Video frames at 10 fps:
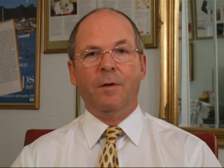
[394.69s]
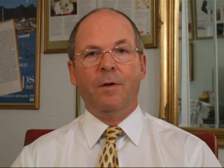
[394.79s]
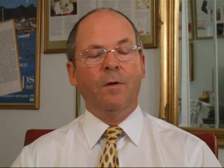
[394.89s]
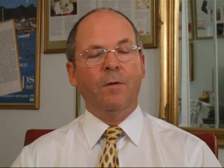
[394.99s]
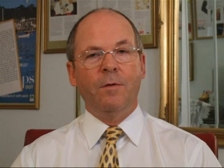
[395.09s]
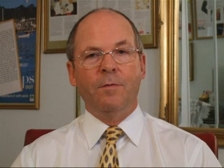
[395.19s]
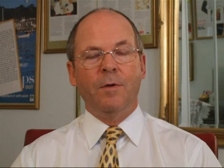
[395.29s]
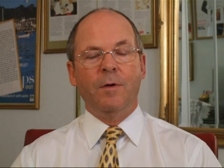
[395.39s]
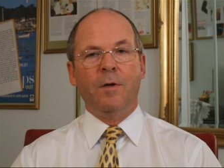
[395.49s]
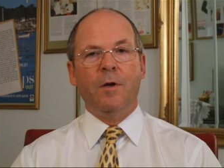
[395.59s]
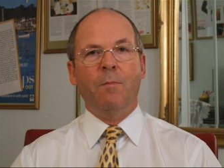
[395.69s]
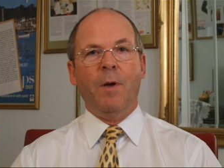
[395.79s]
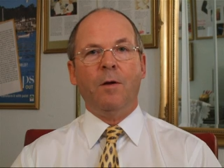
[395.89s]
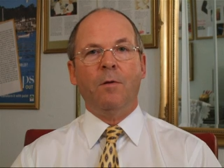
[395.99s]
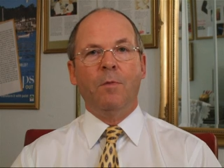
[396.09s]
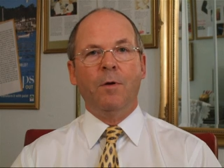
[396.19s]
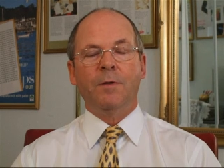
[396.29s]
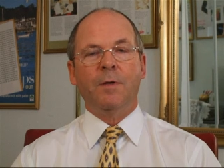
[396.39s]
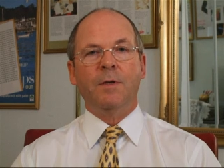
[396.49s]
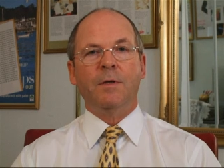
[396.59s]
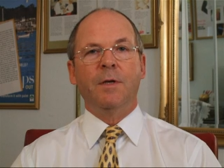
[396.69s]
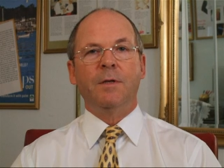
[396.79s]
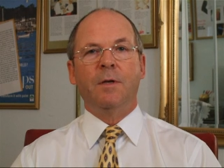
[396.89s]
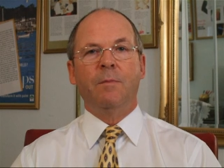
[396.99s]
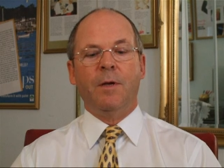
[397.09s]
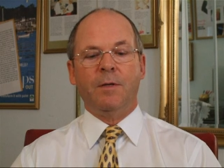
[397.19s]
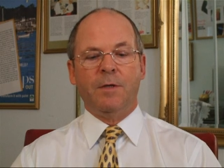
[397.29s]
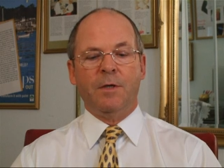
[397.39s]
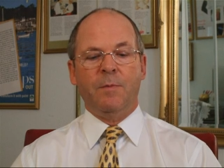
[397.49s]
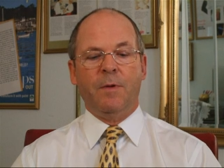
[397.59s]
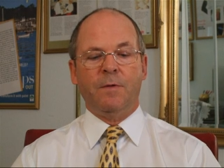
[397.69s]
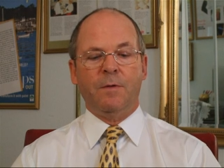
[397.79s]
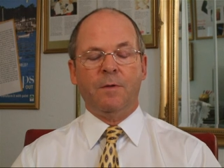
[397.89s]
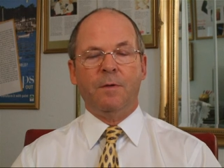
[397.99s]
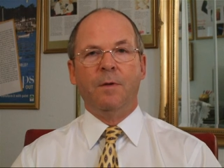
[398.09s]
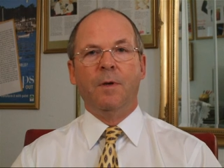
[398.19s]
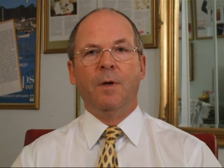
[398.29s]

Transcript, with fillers: No, you, you can go back on most of these things in about six months or so